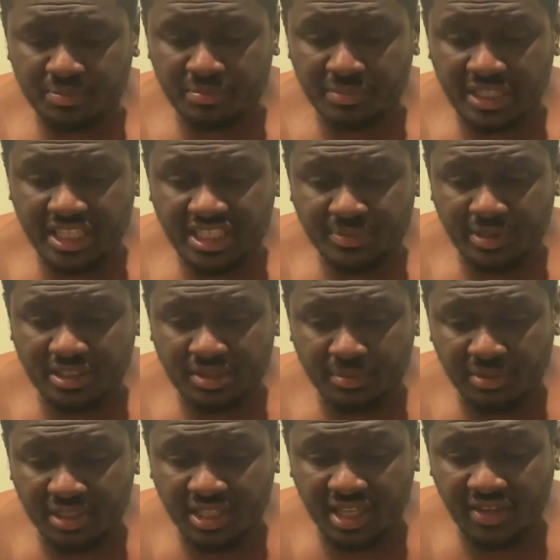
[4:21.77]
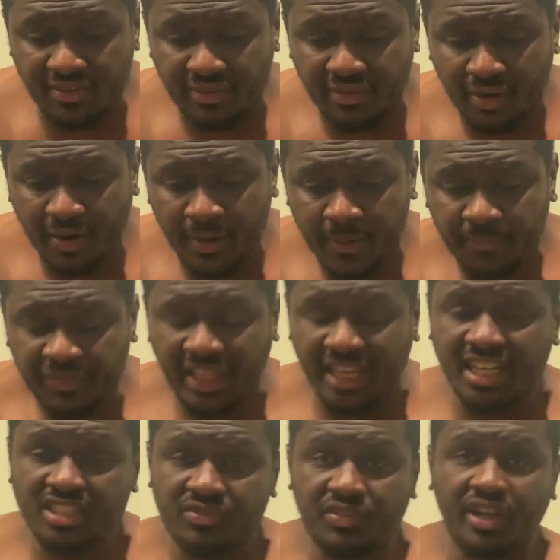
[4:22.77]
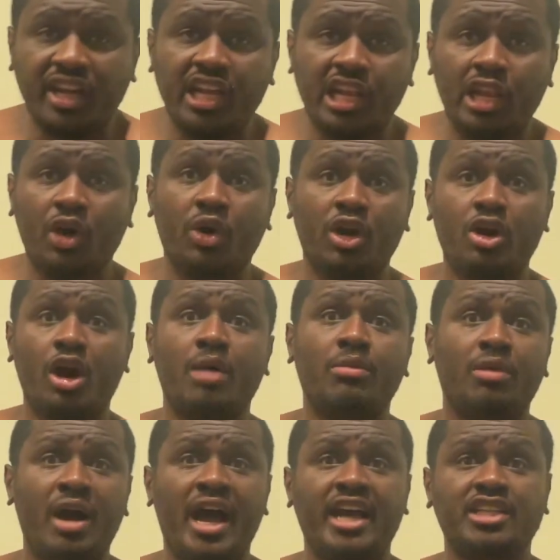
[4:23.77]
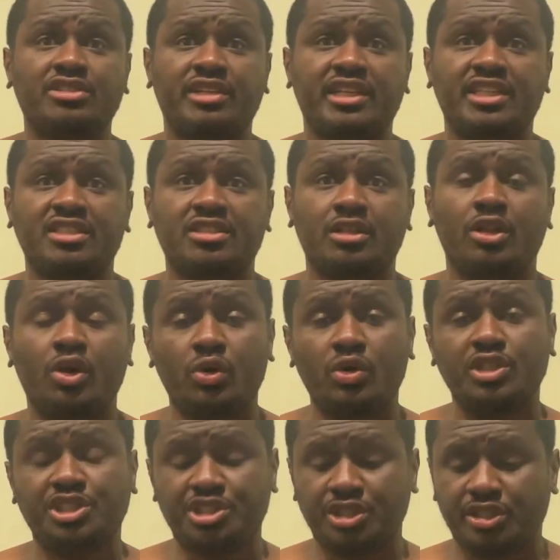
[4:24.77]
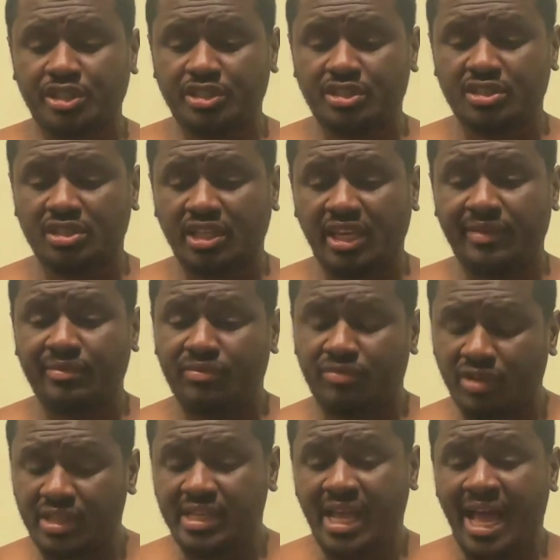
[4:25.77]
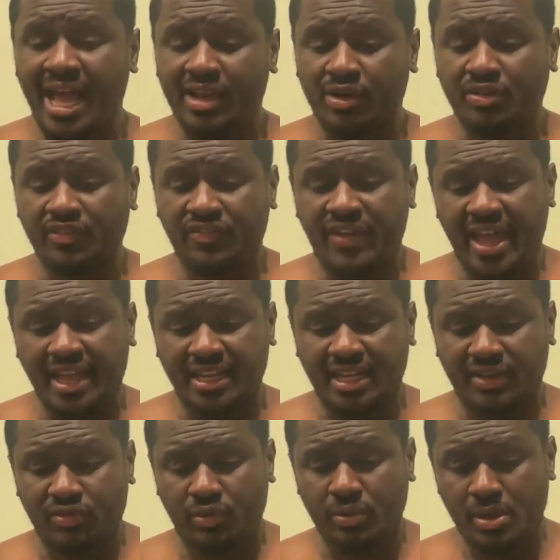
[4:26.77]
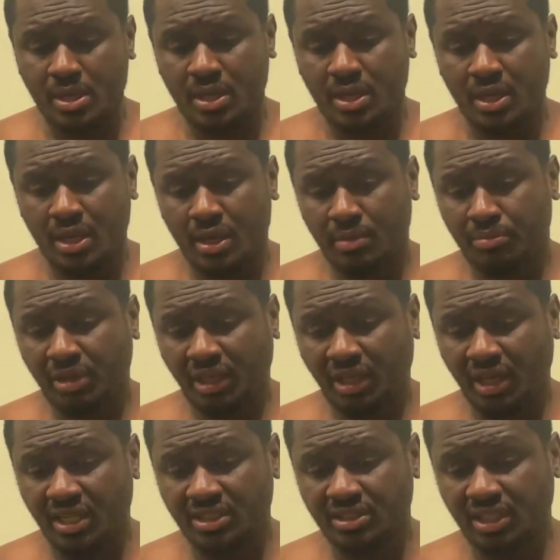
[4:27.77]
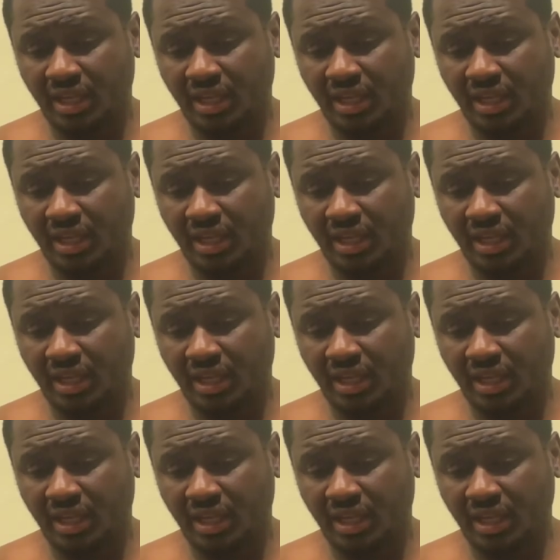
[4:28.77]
leads me to believe that it's very low in carbohydrates, low in sugars, and really high on the fat level. Because